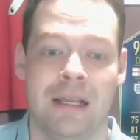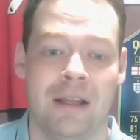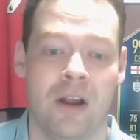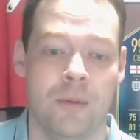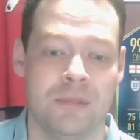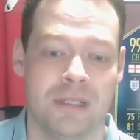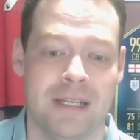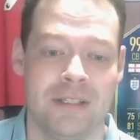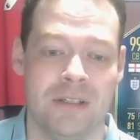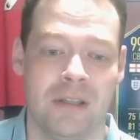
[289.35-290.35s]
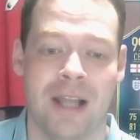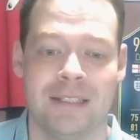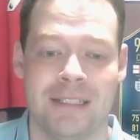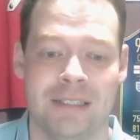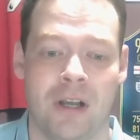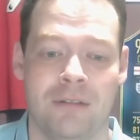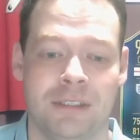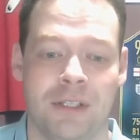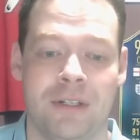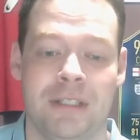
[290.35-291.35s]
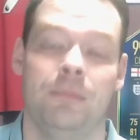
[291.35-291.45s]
and at home to Leeds, you'd like to think Ivan Toney is